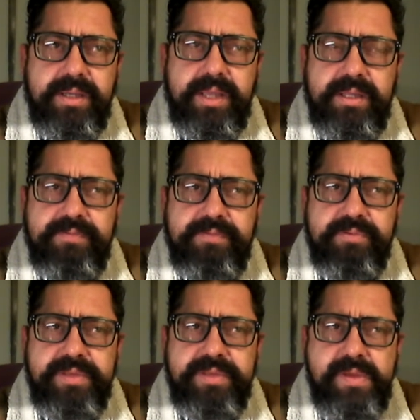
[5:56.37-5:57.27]
And
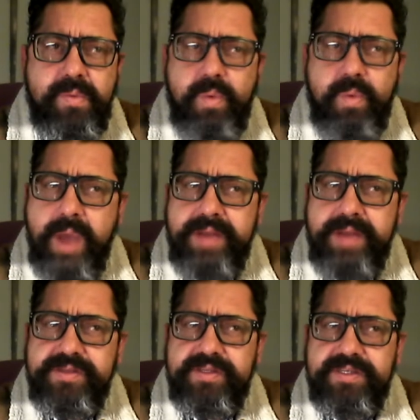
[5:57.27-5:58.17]
therefore, the
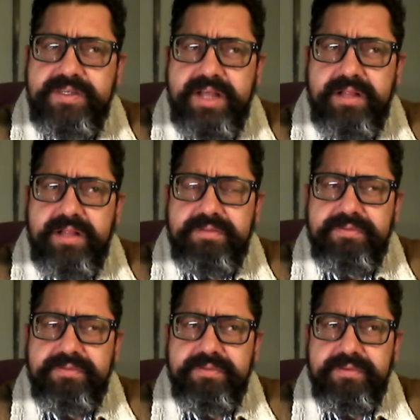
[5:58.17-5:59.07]
awareness
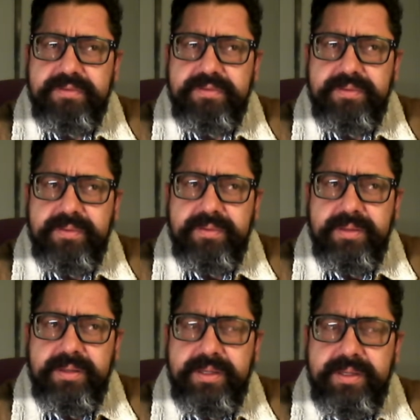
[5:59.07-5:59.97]
itself
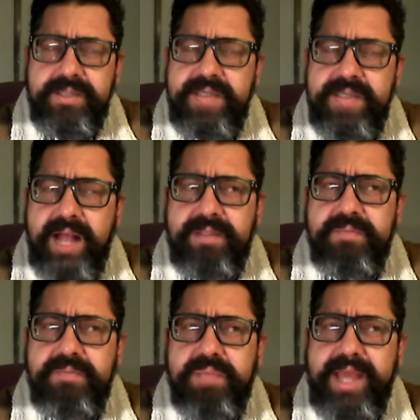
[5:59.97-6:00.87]
is held
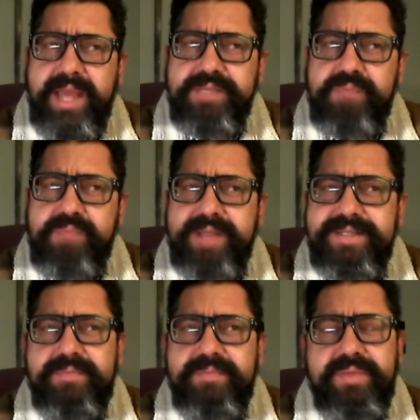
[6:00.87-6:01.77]
in place by
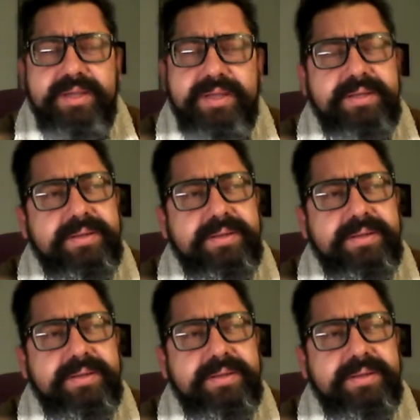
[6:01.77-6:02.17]
something.